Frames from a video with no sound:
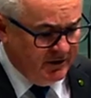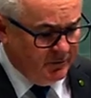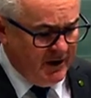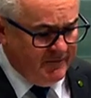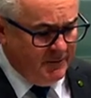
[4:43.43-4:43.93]

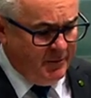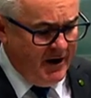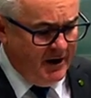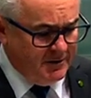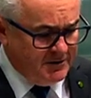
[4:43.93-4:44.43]
will have the
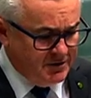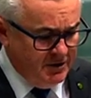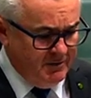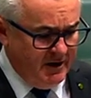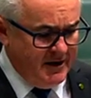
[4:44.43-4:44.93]
power to
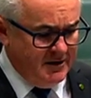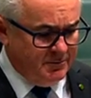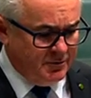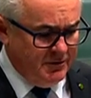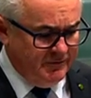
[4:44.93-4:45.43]
terminate an
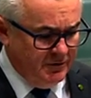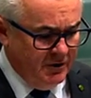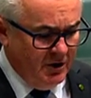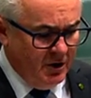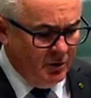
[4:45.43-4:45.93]
approval
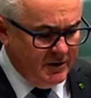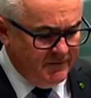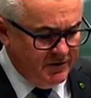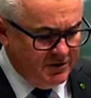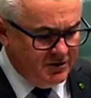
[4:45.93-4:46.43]
or
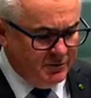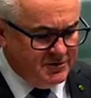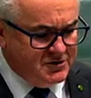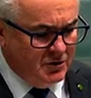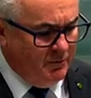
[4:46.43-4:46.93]
even issue a
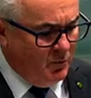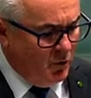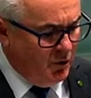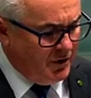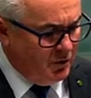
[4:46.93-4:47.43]
stop
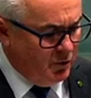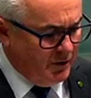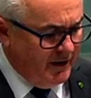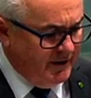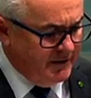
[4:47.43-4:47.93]
work
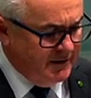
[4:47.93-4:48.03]
order